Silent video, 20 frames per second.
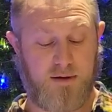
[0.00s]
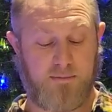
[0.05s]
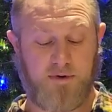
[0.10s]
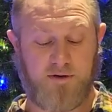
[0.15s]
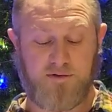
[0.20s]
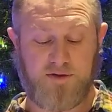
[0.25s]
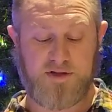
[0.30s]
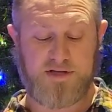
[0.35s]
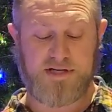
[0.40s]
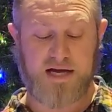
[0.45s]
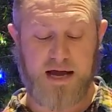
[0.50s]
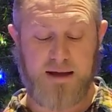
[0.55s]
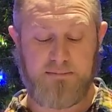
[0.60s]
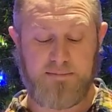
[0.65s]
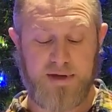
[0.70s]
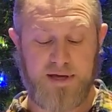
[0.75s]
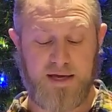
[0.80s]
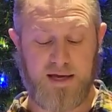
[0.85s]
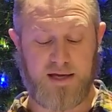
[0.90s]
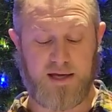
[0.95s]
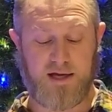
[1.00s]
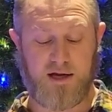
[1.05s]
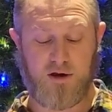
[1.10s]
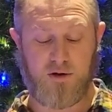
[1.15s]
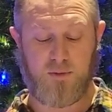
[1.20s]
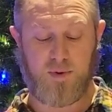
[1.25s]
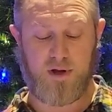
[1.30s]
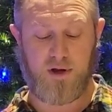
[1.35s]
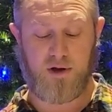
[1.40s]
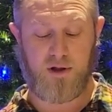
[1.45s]
But for the time being,
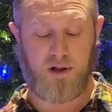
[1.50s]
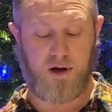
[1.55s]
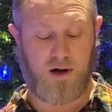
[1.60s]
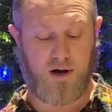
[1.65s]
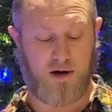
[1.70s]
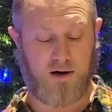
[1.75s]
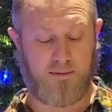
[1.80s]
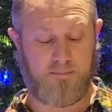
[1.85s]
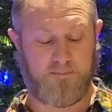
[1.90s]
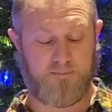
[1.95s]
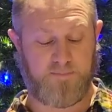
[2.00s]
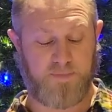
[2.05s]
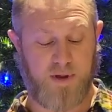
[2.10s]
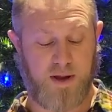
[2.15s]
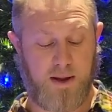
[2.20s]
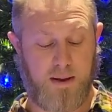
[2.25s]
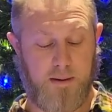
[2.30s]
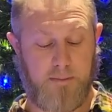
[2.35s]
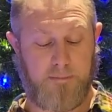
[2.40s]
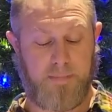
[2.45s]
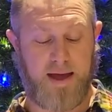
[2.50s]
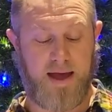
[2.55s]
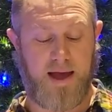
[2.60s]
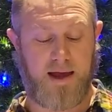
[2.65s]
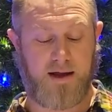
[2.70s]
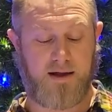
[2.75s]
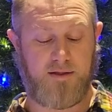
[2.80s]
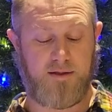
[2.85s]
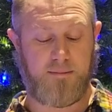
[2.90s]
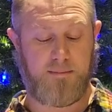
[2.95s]
here we all are,
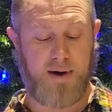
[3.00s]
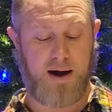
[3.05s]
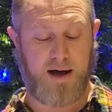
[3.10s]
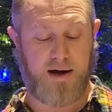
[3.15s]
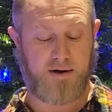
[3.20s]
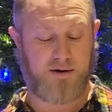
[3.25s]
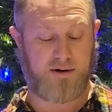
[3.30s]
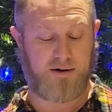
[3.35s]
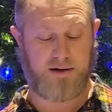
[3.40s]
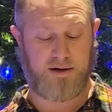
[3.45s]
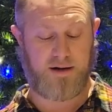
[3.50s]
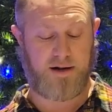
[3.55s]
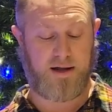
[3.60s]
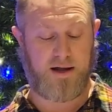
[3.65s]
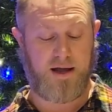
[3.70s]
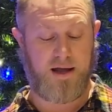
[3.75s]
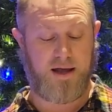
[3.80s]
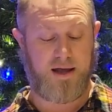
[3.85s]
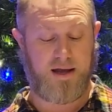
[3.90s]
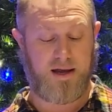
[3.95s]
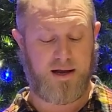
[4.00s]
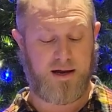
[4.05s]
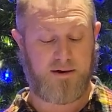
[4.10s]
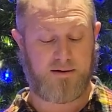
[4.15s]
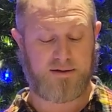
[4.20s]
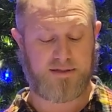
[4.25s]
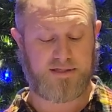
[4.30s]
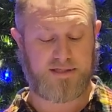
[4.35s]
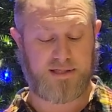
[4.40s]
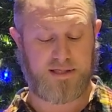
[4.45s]
back in the moderate
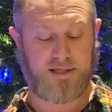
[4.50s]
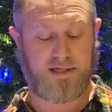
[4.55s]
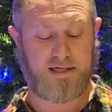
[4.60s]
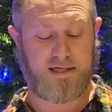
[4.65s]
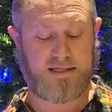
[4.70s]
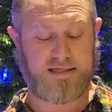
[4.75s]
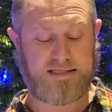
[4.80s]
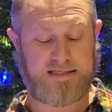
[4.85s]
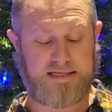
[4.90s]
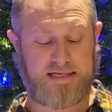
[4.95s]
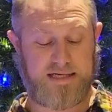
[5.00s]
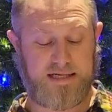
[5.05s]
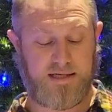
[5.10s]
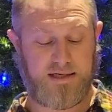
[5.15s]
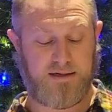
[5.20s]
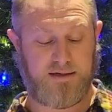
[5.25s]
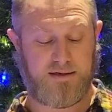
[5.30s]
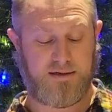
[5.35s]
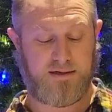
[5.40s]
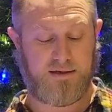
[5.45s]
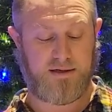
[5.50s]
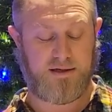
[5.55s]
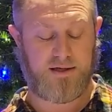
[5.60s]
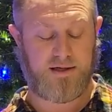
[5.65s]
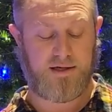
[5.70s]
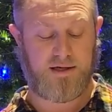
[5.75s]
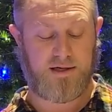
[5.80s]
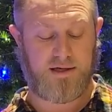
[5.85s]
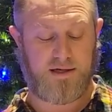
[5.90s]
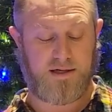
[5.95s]
Aristotelian city
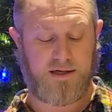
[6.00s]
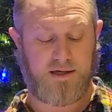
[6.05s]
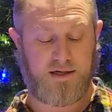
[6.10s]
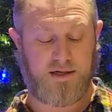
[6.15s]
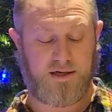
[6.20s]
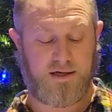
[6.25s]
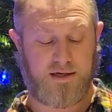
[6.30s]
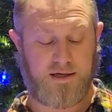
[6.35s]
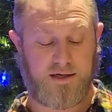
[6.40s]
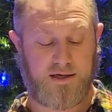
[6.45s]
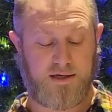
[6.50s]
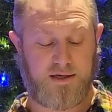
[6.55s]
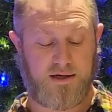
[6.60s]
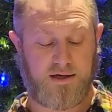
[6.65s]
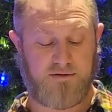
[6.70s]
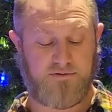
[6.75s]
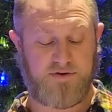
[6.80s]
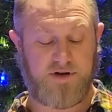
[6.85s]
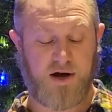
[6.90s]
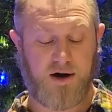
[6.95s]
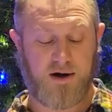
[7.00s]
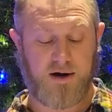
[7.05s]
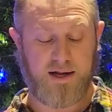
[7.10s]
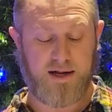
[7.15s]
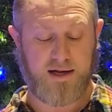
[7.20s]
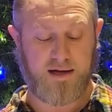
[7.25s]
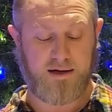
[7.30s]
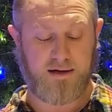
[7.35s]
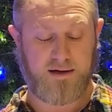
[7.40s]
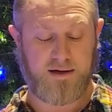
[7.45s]
of
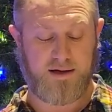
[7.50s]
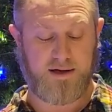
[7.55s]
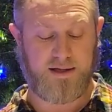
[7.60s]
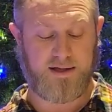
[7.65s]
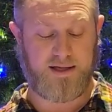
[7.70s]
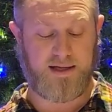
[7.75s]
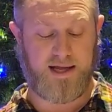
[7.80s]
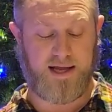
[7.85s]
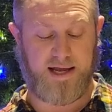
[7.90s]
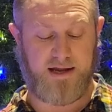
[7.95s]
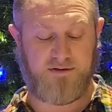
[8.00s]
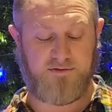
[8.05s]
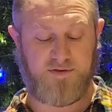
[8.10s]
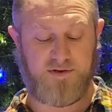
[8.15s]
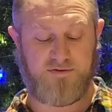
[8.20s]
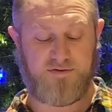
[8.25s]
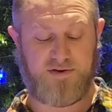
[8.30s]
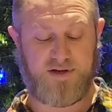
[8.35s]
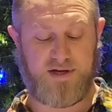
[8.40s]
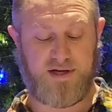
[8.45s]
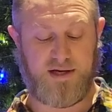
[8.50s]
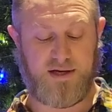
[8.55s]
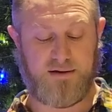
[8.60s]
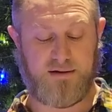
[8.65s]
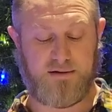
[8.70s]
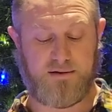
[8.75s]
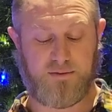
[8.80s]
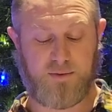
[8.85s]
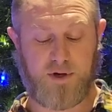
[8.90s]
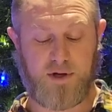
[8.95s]
Darning and the 815,
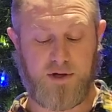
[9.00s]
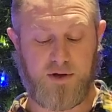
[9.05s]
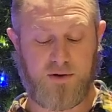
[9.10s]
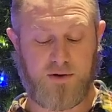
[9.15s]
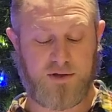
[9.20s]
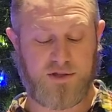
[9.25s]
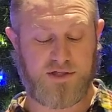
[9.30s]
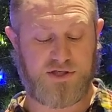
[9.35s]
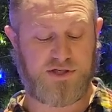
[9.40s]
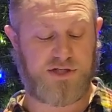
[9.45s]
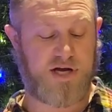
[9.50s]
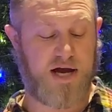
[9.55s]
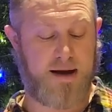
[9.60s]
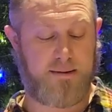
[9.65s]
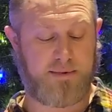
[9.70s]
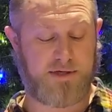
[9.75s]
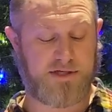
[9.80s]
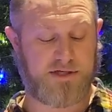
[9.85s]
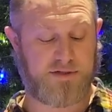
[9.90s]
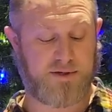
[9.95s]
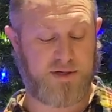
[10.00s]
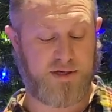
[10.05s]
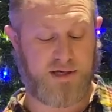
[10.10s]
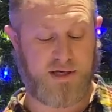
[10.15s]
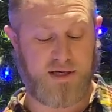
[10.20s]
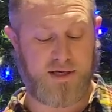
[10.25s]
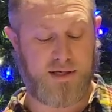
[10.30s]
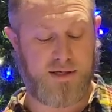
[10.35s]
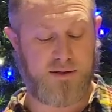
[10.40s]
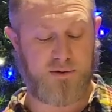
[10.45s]
where Euclid's geometry
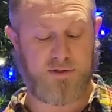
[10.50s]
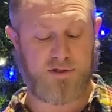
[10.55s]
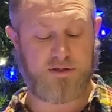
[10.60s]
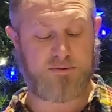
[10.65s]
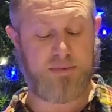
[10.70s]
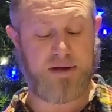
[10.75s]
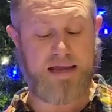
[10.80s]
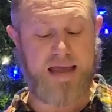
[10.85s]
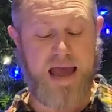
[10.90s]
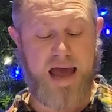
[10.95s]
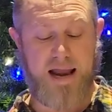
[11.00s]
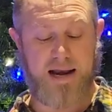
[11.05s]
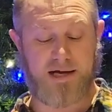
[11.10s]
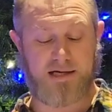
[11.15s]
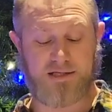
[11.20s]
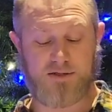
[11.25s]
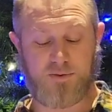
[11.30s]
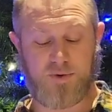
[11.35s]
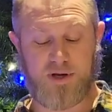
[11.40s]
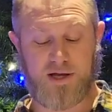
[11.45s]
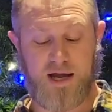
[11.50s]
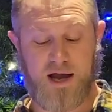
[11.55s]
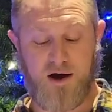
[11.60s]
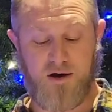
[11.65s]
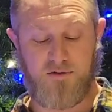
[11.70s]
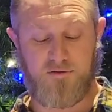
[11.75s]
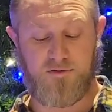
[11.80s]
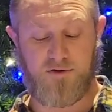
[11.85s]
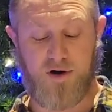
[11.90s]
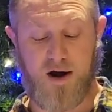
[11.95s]
and Newton's mechanics would
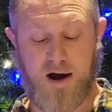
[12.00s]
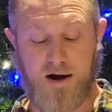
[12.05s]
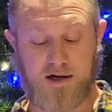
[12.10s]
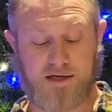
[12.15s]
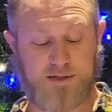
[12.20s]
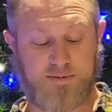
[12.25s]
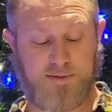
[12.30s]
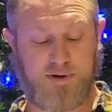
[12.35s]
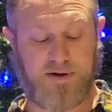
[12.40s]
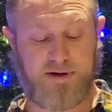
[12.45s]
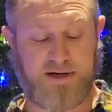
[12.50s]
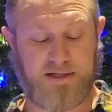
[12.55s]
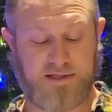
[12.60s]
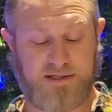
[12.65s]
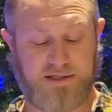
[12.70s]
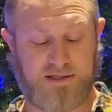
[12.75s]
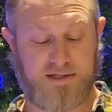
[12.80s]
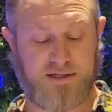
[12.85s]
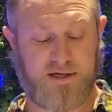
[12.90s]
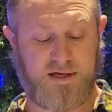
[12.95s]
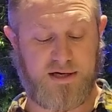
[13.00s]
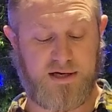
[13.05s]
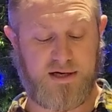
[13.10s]
account for our experience,